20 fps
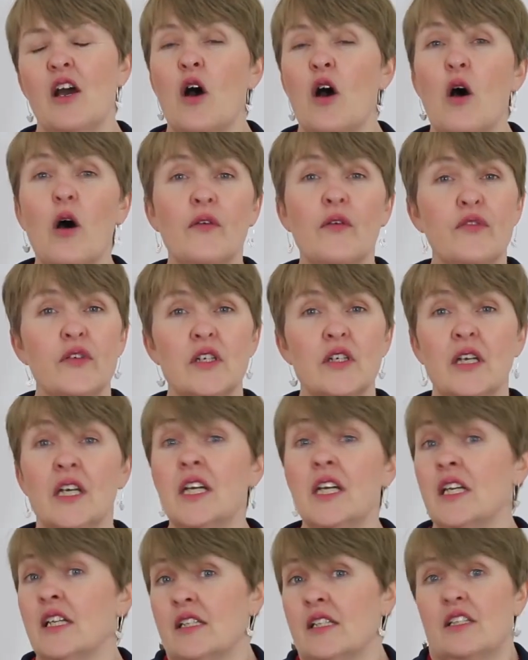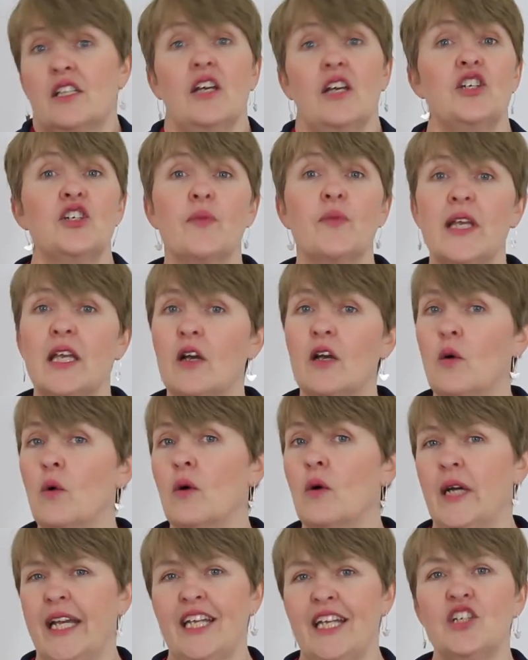Often surgery
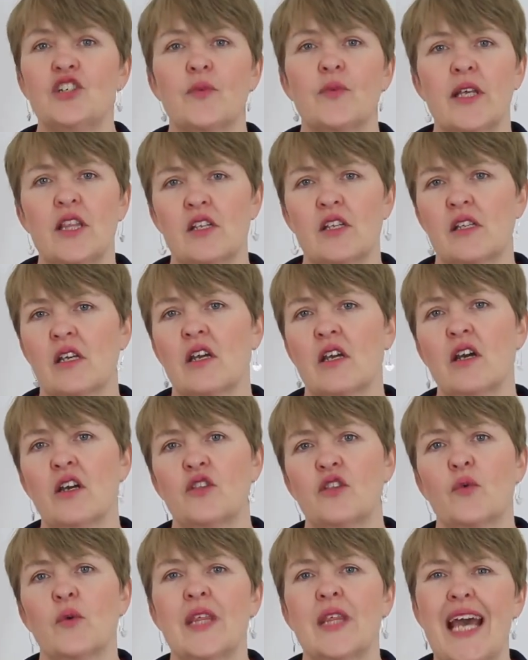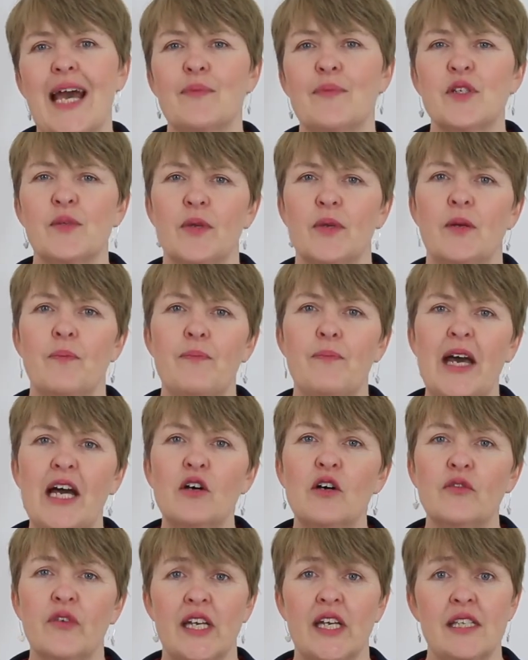or injury that's occurred through the abdomen and
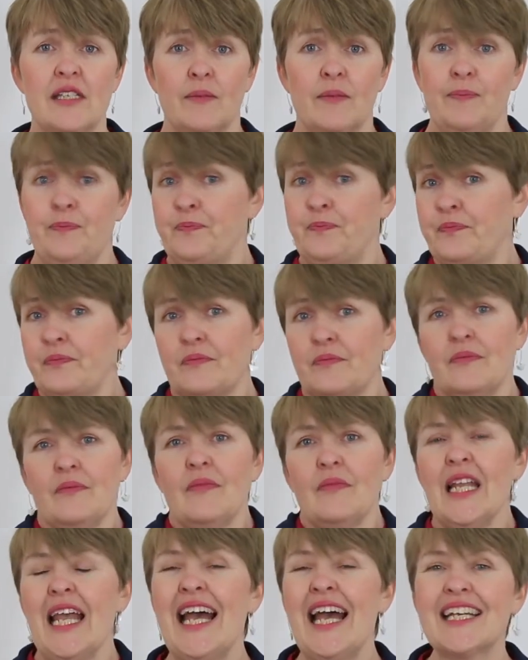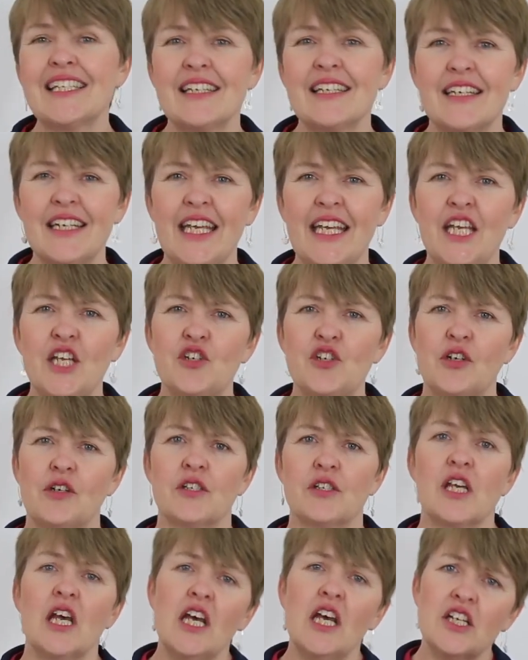pelvis has
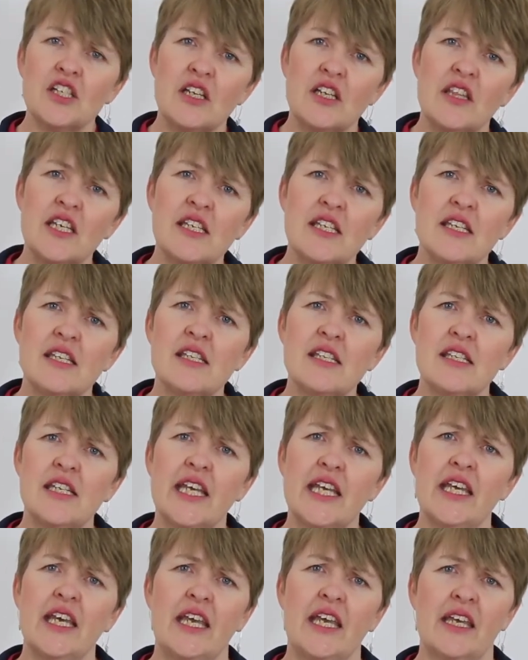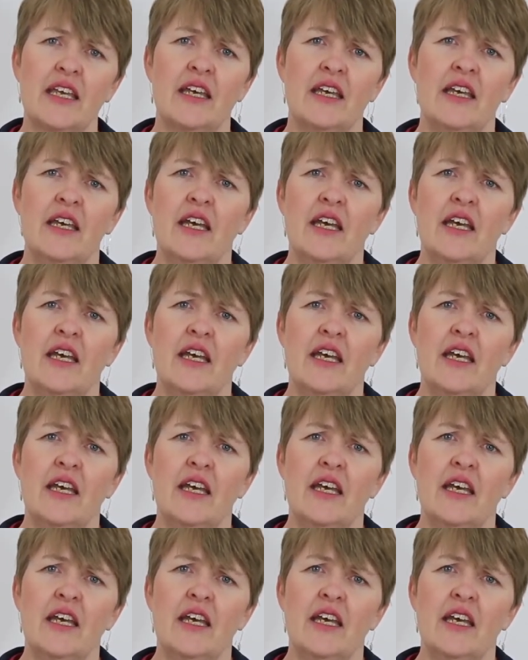adhesions, so this is sticking.